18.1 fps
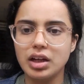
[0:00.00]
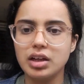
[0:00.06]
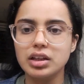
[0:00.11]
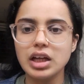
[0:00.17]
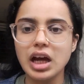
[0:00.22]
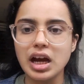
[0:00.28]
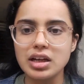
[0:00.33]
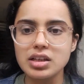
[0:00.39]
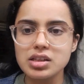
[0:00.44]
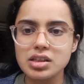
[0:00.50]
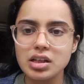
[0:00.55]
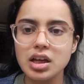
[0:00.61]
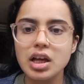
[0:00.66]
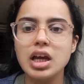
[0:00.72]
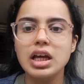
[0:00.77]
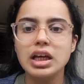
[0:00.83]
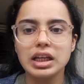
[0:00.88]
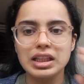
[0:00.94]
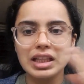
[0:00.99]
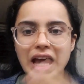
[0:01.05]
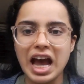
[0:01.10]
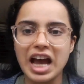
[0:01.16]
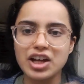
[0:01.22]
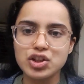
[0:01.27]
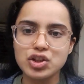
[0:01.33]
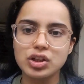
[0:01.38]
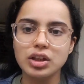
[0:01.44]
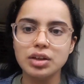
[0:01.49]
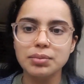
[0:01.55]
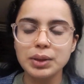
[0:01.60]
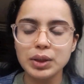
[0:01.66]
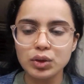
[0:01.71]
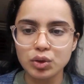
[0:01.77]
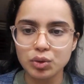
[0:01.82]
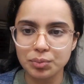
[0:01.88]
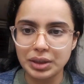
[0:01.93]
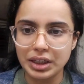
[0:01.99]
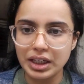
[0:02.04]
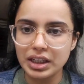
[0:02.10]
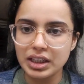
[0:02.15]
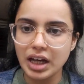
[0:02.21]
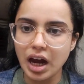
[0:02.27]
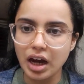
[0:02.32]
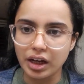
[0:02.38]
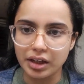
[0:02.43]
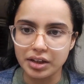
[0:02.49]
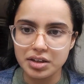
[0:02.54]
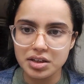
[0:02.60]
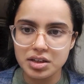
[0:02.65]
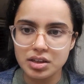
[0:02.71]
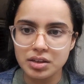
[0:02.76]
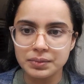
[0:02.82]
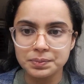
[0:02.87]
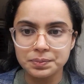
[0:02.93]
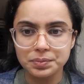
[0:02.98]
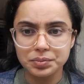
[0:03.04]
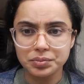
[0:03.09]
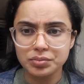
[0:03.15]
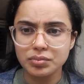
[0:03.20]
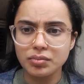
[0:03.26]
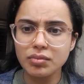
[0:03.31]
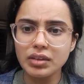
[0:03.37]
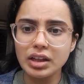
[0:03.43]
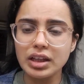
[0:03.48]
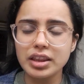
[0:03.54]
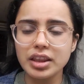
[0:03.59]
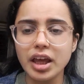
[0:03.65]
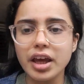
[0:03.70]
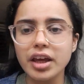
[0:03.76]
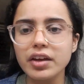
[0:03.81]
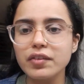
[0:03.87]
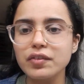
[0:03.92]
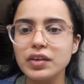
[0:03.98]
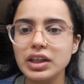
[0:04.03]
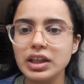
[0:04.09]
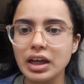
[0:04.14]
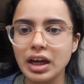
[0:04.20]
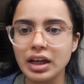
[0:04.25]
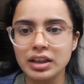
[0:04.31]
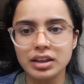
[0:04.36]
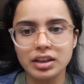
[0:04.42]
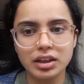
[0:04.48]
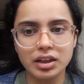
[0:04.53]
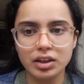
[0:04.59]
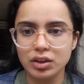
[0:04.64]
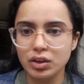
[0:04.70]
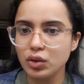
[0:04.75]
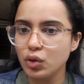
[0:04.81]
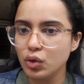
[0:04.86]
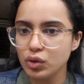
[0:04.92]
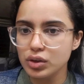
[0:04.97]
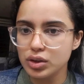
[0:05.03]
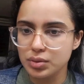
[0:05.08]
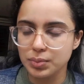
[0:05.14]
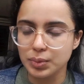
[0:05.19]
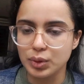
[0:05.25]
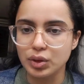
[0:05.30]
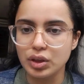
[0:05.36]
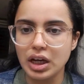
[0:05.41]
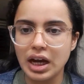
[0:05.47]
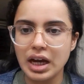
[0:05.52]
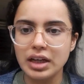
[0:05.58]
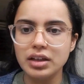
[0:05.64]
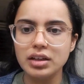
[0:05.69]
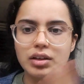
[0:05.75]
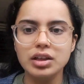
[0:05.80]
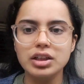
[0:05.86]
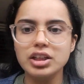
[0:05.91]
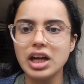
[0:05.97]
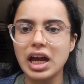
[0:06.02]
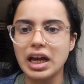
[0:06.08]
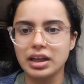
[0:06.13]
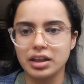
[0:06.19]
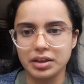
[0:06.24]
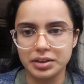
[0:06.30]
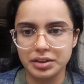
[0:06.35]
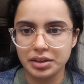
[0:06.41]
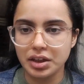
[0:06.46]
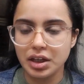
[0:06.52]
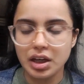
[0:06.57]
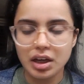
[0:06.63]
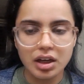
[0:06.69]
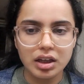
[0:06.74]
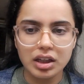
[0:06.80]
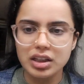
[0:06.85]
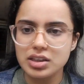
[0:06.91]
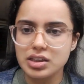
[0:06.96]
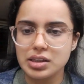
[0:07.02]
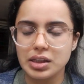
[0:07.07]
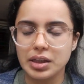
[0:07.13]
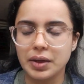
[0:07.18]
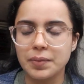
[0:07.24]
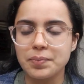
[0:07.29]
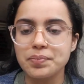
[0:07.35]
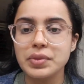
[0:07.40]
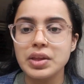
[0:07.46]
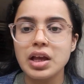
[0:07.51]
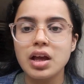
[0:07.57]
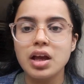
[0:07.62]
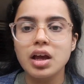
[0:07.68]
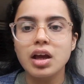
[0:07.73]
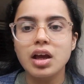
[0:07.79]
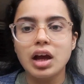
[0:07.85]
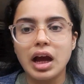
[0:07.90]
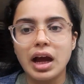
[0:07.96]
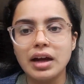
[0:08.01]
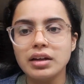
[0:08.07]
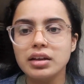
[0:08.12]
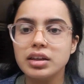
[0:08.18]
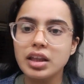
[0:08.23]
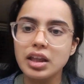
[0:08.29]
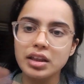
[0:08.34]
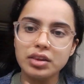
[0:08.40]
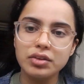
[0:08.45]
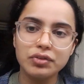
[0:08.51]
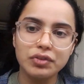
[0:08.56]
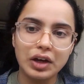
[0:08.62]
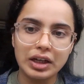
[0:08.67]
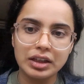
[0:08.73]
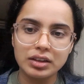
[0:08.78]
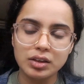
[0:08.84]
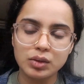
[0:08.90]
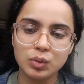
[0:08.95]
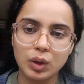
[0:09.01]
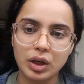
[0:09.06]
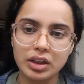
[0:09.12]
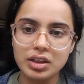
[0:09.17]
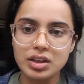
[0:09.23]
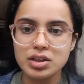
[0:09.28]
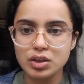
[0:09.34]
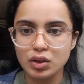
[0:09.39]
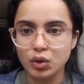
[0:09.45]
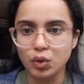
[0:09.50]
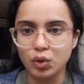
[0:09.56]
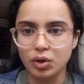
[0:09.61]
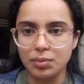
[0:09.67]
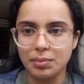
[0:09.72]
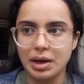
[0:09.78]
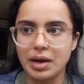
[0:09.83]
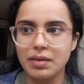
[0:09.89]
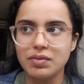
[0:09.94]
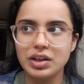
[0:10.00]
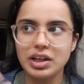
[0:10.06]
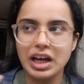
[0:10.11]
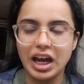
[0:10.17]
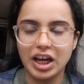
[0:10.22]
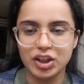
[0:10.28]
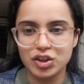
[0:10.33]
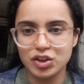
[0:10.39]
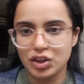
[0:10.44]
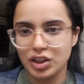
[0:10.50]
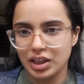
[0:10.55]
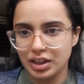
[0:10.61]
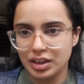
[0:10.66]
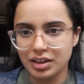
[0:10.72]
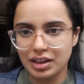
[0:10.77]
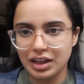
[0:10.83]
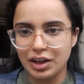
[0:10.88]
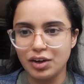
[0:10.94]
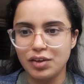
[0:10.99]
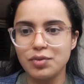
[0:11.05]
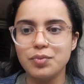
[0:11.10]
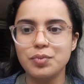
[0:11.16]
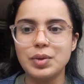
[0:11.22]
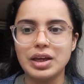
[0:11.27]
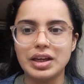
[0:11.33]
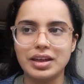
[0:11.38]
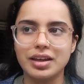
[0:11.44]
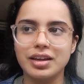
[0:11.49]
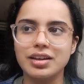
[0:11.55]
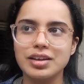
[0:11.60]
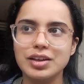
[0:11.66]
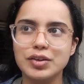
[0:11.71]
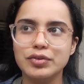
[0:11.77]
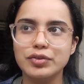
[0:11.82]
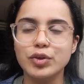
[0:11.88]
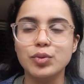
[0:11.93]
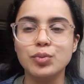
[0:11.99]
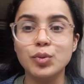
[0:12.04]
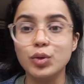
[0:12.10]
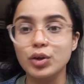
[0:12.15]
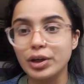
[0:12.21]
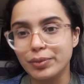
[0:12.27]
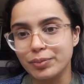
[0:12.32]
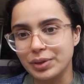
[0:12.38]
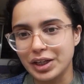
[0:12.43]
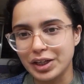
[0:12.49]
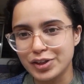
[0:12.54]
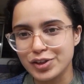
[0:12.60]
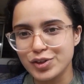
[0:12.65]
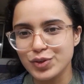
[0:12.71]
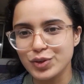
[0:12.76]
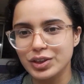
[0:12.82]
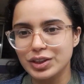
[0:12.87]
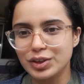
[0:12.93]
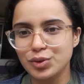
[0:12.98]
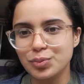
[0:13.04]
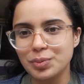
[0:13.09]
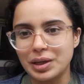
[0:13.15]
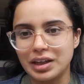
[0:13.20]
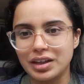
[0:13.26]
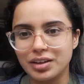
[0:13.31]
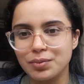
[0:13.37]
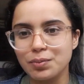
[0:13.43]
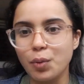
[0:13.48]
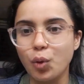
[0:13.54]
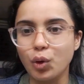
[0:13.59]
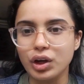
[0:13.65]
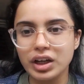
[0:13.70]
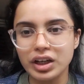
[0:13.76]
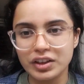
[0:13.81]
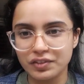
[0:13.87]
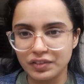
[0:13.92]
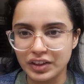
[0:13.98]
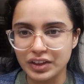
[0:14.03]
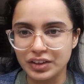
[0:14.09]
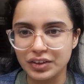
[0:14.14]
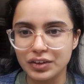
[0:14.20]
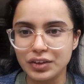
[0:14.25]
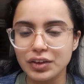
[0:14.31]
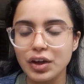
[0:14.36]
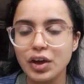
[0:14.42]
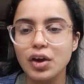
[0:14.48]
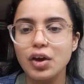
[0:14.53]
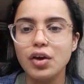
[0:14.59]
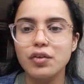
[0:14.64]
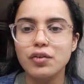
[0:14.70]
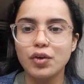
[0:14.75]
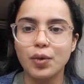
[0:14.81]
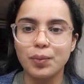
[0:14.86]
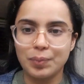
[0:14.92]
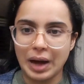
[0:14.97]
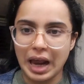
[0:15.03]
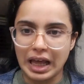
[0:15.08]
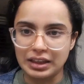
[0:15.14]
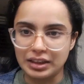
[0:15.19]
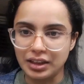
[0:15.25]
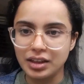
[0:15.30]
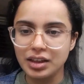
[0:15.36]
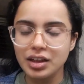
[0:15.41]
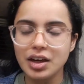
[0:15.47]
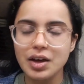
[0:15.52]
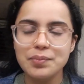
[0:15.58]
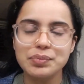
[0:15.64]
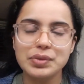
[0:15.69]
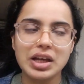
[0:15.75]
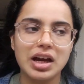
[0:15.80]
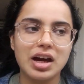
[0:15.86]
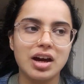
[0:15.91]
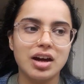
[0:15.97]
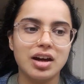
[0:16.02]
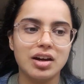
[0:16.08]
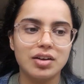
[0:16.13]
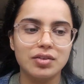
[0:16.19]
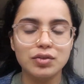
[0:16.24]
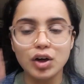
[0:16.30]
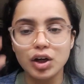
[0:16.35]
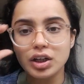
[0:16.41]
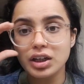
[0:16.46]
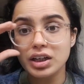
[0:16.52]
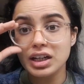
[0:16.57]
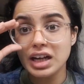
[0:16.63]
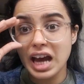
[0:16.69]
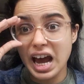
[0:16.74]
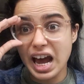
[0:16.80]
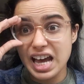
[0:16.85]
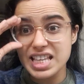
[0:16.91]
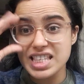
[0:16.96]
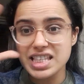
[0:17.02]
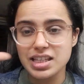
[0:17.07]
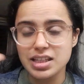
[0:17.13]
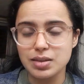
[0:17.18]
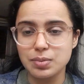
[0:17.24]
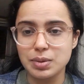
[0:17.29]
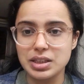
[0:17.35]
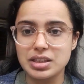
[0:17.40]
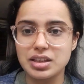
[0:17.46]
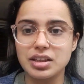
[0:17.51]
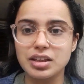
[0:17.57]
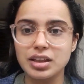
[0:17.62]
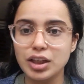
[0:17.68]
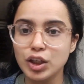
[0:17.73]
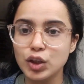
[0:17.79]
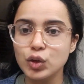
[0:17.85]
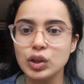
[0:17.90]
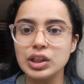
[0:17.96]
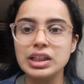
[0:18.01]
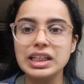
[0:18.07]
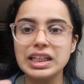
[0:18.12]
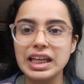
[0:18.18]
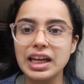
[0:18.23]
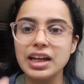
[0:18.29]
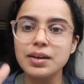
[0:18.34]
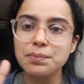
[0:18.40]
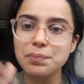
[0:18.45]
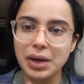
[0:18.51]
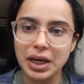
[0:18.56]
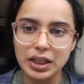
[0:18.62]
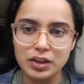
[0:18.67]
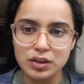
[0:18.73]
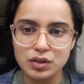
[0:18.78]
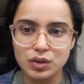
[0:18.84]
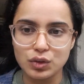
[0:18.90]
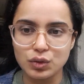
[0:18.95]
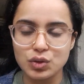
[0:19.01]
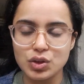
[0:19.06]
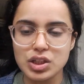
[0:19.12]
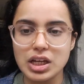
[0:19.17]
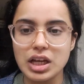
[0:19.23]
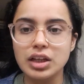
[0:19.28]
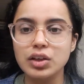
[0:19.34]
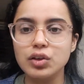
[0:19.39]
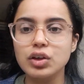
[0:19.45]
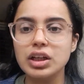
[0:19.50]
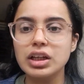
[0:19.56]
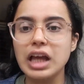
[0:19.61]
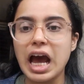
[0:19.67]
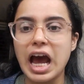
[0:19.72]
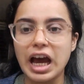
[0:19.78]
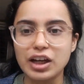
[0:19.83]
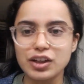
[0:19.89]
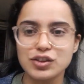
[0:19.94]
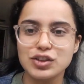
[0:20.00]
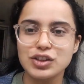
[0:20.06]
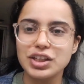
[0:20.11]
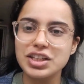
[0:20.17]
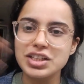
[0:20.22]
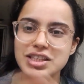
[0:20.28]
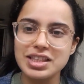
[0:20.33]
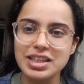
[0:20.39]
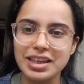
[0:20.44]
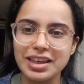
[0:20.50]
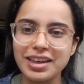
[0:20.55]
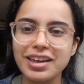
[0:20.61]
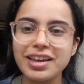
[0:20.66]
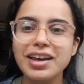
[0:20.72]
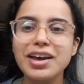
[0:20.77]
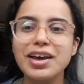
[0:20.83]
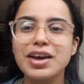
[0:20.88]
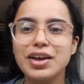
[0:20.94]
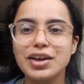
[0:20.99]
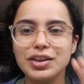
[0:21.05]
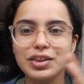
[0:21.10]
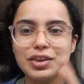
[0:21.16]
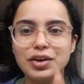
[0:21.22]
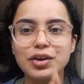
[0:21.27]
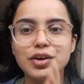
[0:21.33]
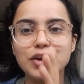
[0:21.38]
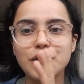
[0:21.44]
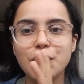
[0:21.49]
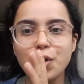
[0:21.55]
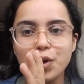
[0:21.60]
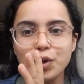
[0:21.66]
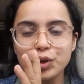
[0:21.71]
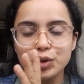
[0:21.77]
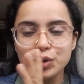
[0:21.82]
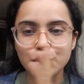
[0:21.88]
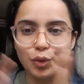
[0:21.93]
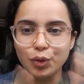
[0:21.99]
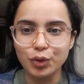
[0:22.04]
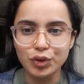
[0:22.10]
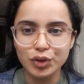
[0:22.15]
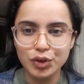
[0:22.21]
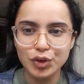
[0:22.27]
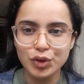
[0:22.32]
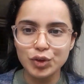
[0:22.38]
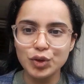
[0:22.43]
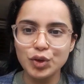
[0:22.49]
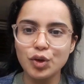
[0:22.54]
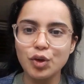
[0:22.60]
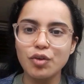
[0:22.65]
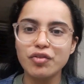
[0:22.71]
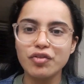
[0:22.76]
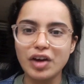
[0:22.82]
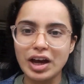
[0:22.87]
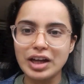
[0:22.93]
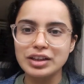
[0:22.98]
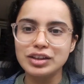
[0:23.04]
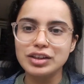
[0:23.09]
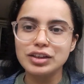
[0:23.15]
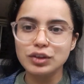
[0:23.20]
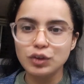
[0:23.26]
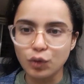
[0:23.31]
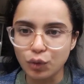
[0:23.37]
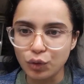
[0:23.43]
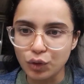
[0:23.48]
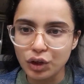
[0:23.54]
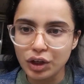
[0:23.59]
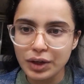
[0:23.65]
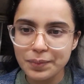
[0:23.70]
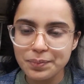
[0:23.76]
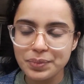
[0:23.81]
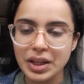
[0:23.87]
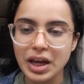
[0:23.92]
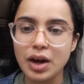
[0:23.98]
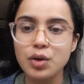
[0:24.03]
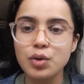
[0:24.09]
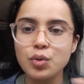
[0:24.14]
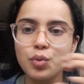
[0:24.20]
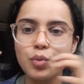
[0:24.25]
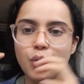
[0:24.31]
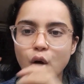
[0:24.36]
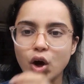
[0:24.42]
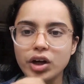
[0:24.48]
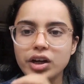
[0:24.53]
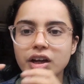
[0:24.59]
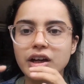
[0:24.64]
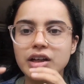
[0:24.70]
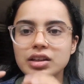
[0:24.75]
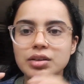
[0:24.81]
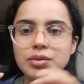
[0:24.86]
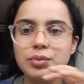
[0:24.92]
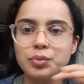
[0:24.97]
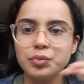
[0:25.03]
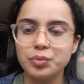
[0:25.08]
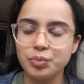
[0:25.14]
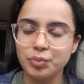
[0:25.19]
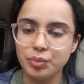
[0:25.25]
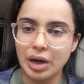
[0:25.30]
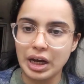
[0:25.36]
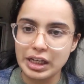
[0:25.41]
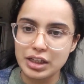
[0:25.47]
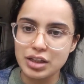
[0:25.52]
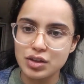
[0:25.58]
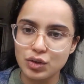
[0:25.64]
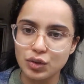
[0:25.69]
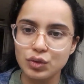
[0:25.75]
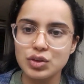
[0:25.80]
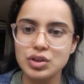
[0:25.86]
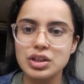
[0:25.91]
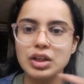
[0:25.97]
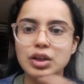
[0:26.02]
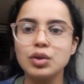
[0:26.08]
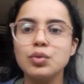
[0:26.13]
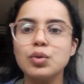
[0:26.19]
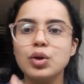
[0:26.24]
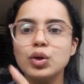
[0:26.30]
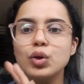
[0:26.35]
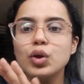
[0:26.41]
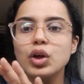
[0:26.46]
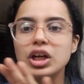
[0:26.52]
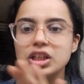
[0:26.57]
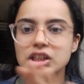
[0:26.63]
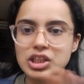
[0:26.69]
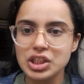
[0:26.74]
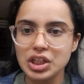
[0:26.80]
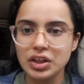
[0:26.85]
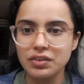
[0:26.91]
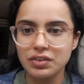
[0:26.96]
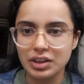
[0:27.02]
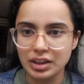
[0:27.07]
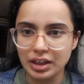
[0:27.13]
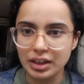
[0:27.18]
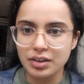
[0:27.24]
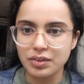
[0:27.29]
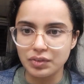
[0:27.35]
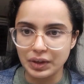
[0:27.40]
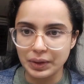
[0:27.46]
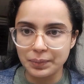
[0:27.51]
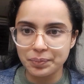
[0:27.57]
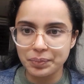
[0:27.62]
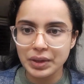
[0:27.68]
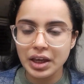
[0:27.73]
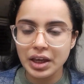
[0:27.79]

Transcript: task can actually be numeric targets. There we can create a goals board and track it easily. And then the final one is the roadmap. We are actually kind of making a few more updates to it to make it more convenient for planning. What it has is basically you can create milestones and you can actually see the road to your final goal and what are the milestones that you want to achieve in that way.